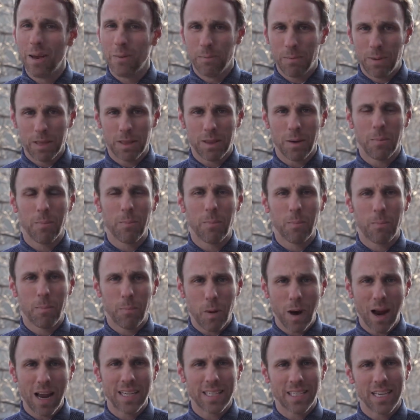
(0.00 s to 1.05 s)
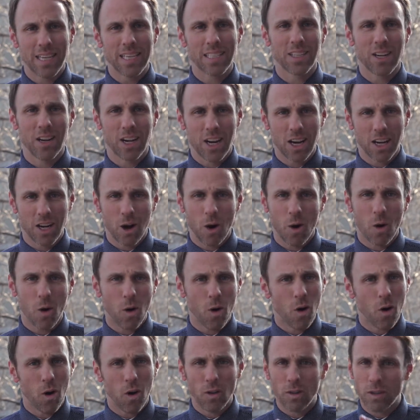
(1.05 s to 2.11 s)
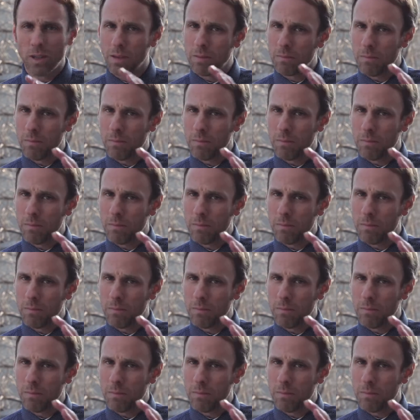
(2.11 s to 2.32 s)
but the prices are going to hold.